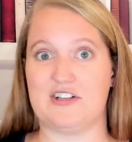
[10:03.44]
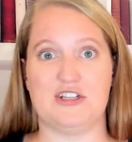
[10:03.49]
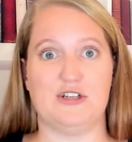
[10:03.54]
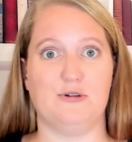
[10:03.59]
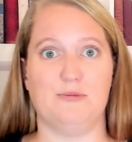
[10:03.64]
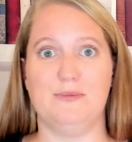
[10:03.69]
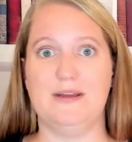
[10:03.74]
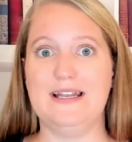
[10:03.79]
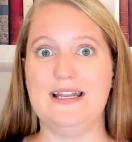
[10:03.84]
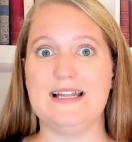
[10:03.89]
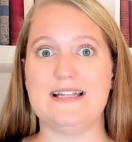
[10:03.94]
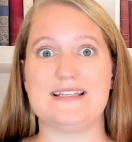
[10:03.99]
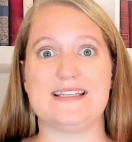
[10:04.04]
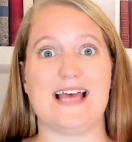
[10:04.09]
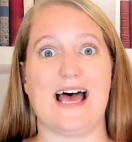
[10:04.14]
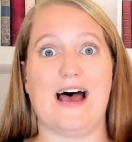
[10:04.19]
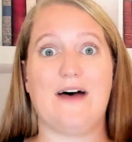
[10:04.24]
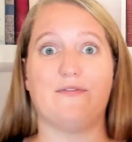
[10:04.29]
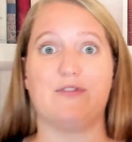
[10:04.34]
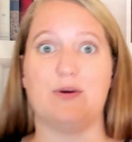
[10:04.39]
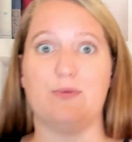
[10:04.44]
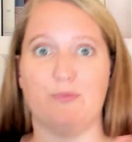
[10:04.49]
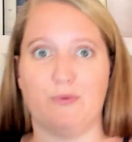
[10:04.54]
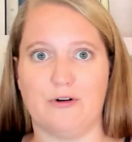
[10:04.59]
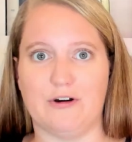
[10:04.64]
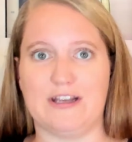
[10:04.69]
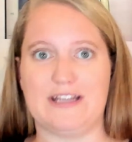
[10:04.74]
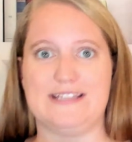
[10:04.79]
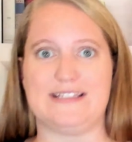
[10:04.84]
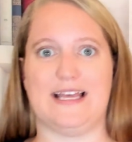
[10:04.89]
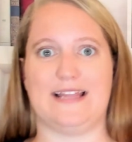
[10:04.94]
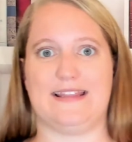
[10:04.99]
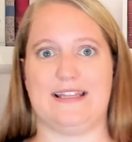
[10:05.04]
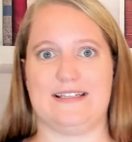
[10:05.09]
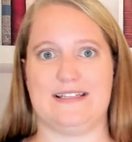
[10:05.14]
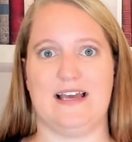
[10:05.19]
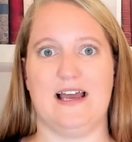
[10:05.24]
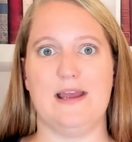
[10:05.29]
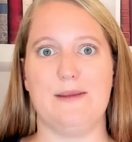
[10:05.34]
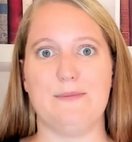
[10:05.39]
minutes, have them reset the
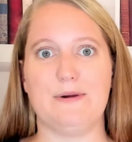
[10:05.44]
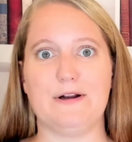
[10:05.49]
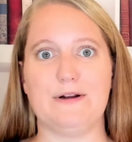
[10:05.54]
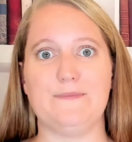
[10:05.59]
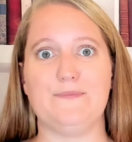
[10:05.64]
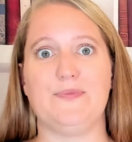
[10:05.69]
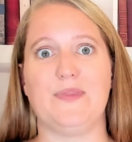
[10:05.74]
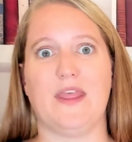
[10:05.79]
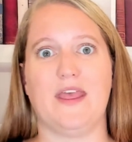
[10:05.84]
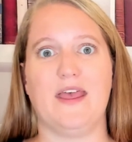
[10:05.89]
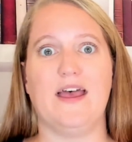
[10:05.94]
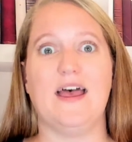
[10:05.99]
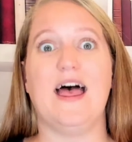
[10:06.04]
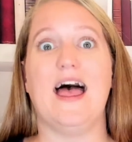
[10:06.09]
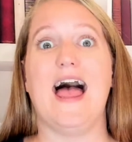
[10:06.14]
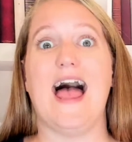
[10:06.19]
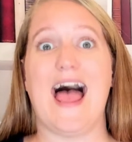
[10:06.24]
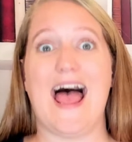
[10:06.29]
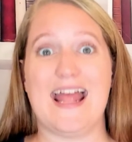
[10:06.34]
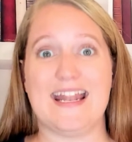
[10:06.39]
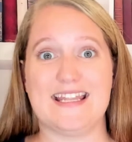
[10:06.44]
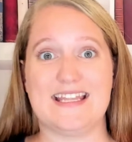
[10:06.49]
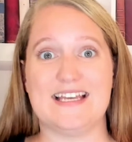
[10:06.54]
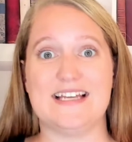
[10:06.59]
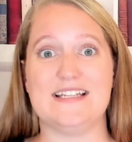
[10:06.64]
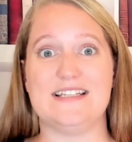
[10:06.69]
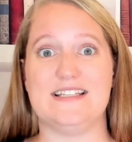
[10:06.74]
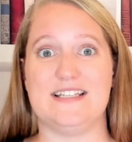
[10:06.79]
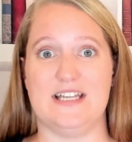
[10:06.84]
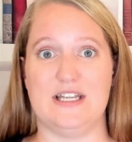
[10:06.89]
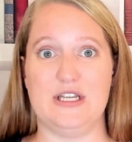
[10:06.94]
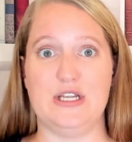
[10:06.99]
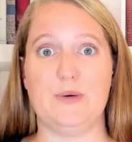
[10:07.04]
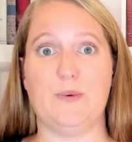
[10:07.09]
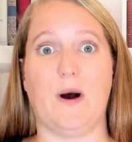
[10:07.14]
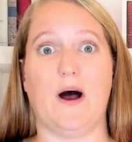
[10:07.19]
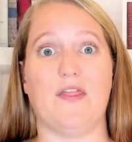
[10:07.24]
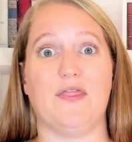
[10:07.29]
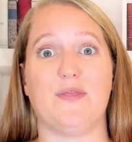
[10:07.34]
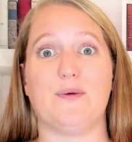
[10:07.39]
timer and continue
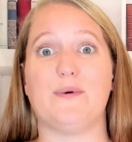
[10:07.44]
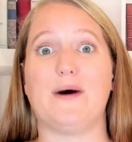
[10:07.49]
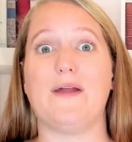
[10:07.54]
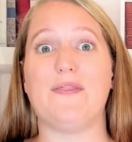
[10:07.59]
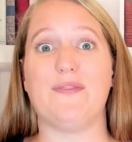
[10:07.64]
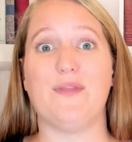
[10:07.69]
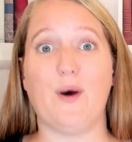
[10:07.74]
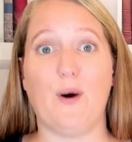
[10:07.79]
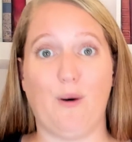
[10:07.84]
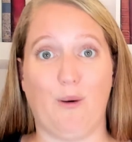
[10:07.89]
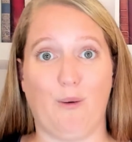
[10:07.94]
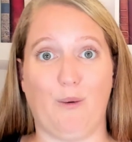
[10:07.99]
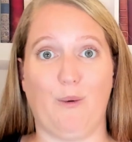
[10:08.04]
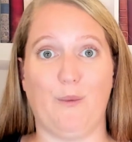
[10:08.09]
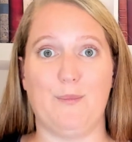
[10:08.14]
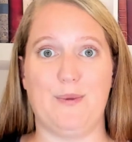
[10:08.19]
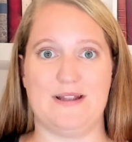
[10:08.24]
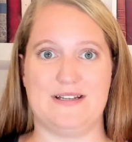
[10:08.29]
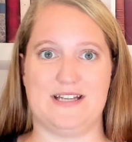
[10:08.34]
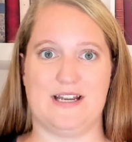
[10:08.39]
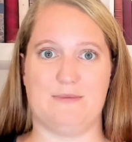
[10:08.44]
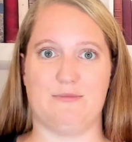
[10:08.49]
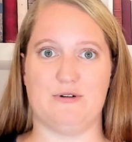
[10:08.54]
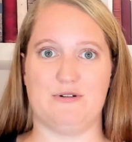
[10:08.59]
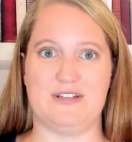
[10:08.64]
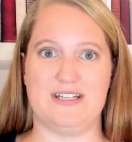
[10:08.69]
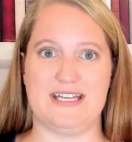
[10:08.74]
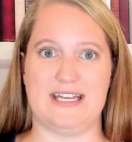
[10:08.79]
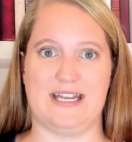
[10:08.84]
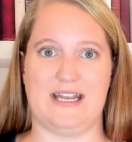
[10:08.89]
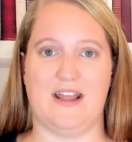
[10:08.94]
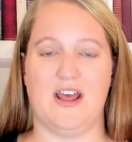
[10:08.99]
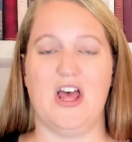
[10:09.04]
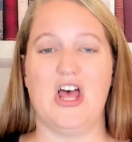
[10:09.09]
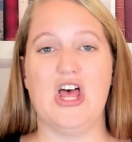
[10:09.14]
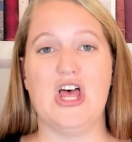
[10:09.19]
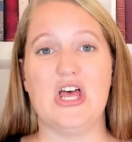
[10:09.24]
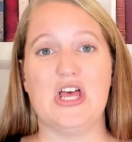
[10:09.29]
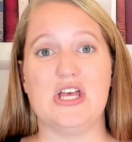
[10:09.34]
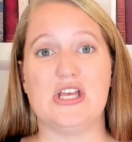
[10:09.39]
on throughout the whole bedtime routine
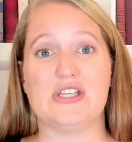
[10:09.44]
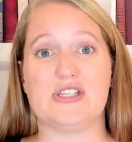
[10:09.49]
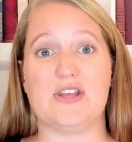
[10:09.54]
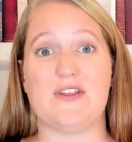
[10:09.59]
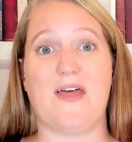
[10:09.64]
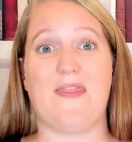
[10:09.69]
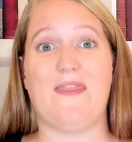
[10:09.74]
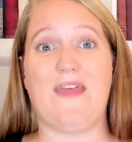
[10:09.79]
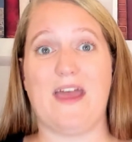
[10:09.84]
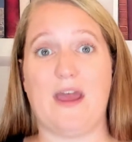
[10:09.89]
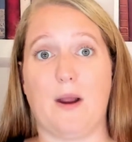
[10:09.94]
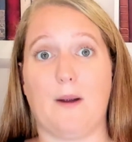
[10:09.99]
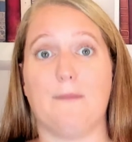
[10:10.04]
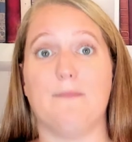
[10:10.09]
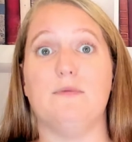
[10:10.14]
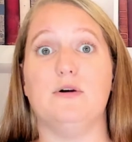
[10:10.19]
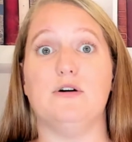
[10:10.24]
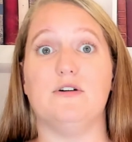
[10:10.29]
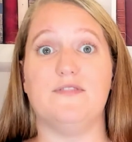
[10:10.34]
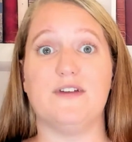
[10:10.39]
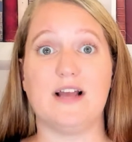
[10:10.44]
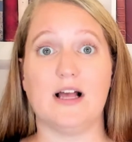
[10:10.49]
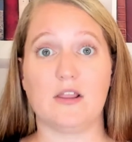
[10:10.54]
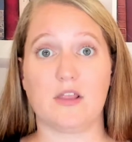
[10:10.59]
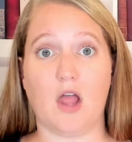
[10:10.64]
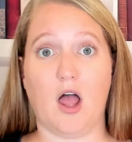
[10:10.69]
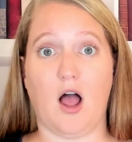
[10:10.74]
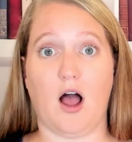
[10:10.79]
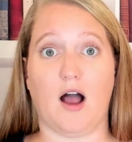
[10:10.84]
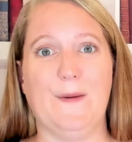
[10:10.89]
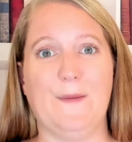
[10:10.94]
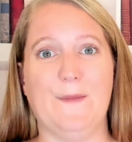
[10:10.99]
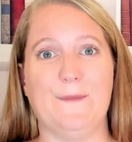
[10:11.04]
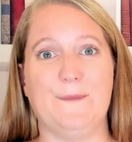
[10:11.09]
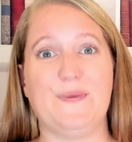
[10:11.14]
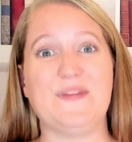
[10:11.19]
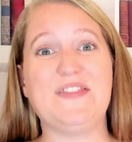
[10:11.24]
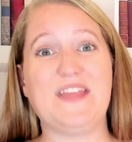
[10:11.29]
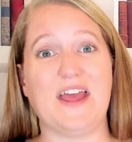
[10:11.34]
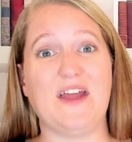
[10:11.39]
so that they are moving along,
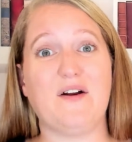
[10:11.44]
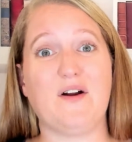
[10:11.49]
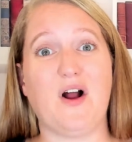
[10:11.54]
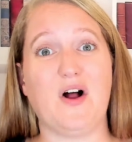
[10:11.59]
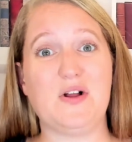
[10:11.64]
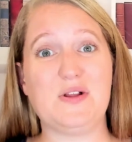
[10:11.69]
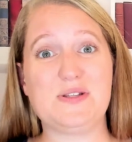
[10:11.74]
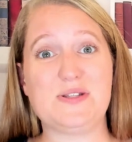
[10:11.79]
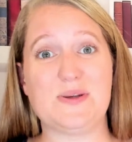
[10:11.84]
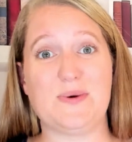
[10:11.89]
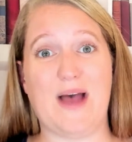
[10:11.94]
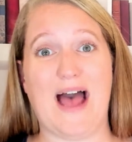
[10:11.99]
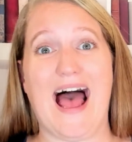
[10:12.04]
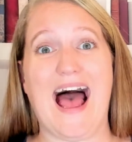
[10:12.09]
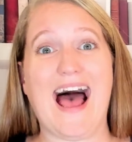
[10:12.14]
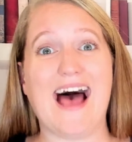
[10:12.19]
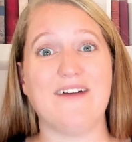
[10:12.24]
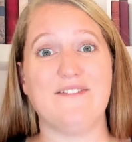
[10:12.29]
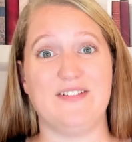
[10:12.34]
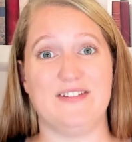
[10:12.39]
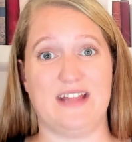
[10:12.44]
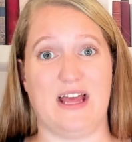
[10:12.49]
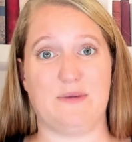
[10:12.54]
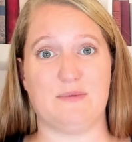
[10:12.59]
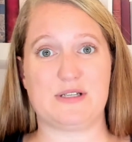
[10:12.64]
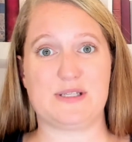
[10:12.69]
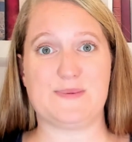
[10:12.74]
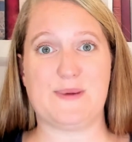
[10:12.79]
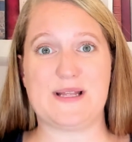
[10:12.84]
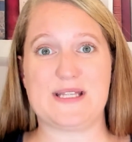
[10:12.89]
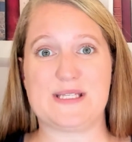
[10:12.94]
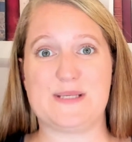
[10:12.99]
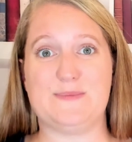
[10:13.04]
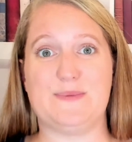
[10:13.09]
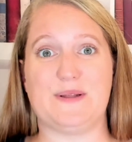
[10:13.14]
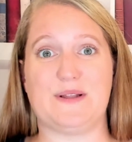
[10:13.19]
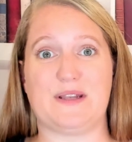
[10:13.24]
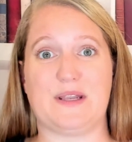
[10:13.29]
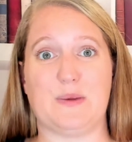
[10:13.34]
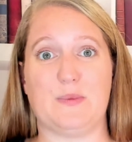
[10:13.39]
but they are also having that
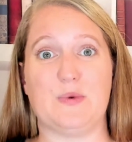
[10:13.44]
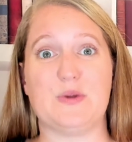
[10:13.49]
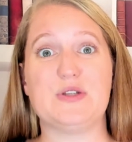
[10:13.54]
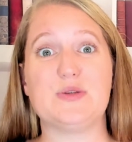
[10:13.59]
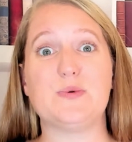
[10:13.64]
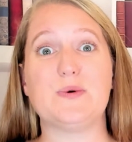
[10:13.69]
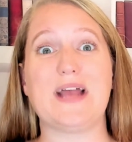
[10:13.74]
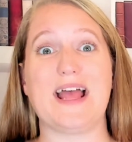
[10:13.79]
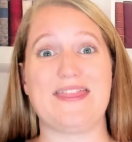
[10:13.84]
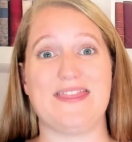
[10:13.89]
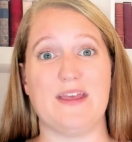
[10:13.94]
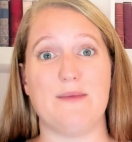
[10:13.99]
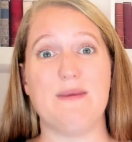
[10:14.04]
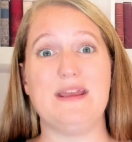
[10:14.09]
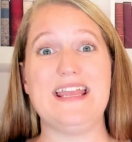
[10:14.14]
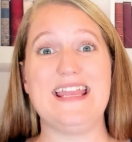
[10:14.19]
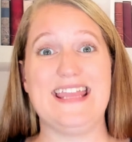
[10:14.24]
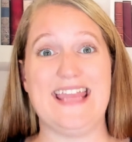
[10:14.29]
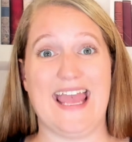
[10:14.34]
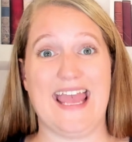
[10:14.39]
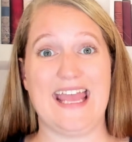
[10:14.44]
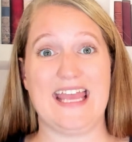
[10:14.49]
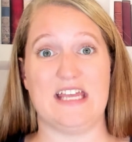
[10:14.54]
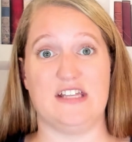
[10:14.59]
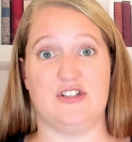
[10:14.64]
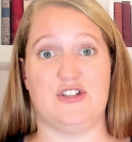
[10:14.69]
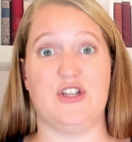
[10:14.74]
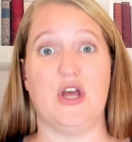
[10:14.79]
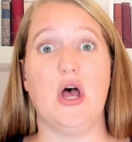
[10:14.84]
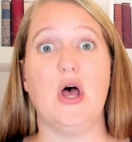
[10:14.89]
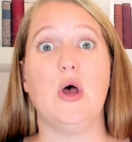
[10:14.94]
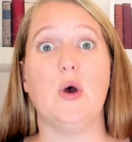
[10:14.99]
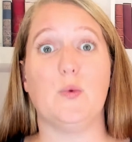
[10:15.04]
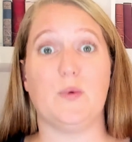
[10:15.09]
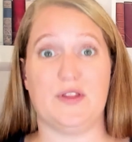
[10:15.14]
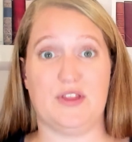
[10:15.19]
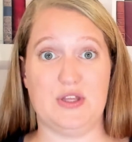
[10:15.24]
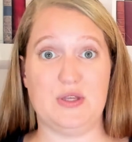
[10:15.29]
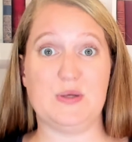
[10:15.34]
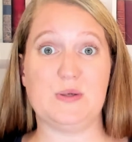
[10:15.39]
responsibility, which will get them engaged
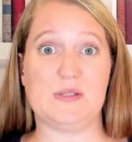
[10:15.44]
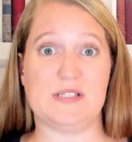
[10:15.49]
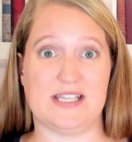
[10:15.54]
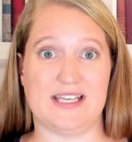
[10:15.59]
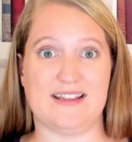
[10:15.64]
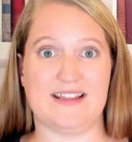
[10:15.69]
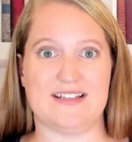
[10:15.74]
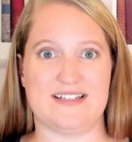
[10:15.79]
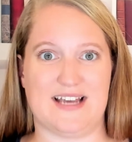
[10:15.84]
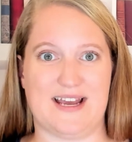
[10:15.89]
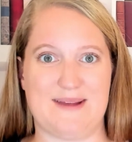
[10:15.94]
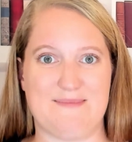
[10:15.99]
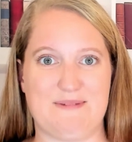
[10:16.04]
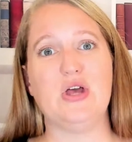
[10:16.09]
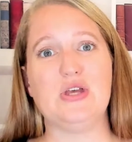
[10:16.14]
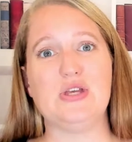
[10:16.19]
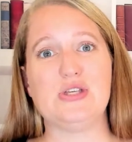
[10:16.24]
with using the timer.